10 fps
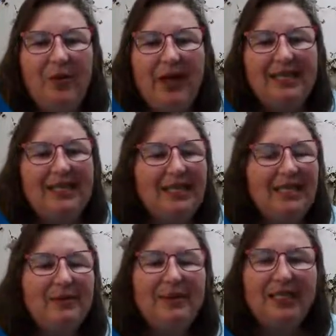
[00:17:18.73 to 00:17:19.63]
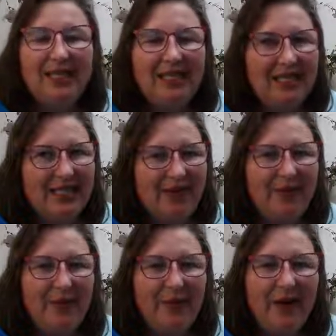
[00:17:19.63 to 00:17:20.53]
We see some silly
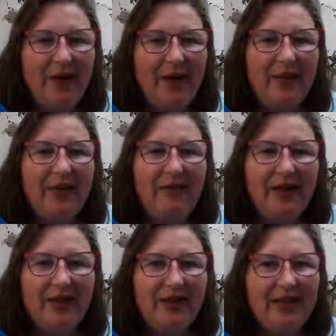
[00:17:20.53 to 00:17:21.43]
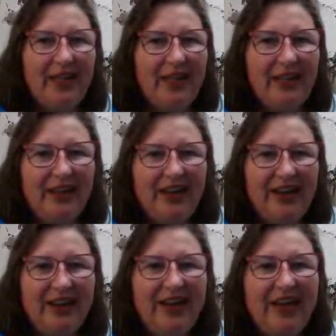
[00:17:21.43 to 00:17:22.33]
stuff when we go out in the field and look at
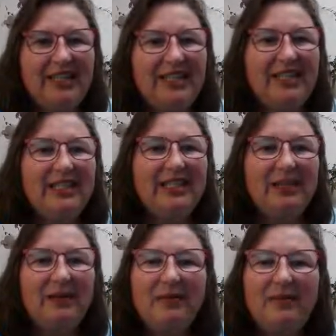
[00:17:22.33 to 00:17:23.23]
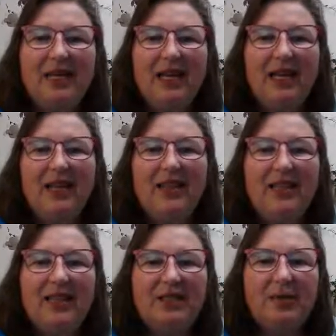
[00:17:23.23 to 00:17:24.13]
irrigation systems.
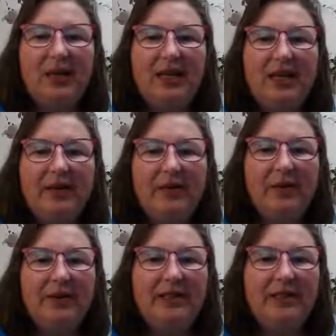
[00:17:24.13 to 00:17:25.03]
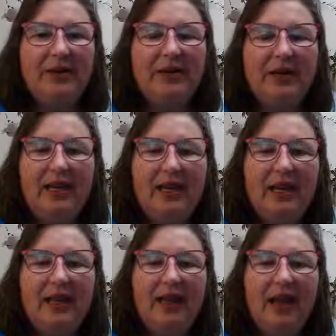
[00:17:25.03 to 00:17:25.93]
This one was unique
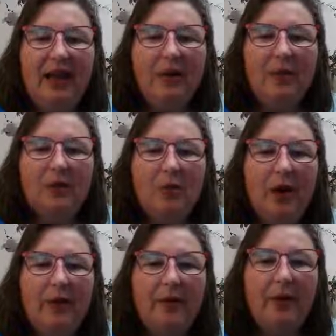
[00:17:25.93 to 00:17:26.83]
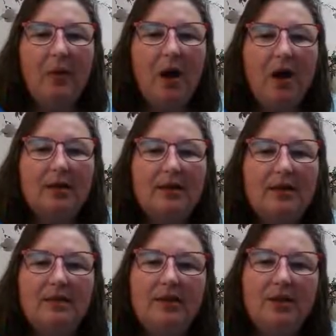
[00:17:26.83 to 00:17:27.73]
in that it was watering
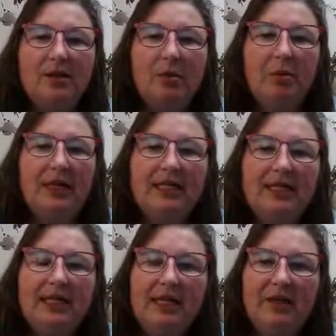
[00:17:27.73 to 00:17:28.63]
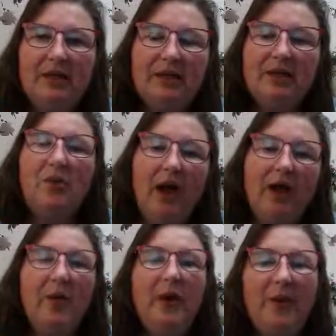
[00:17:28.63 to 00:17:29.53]
rocks. There's no plants in here, so
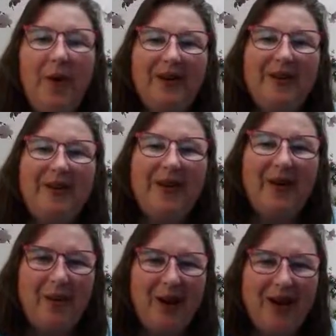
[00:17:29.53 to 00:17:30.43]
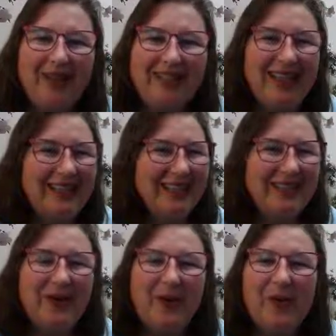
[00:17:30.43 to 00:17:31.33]
why are we watering our rocks? That's
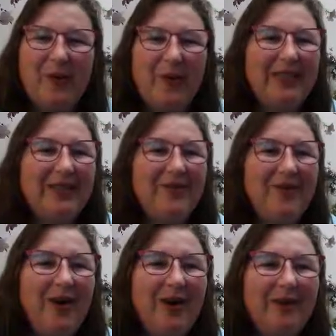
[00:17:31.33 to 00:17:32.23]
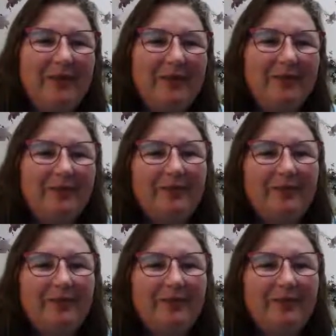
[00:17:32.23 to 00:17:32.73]
a total waste of water.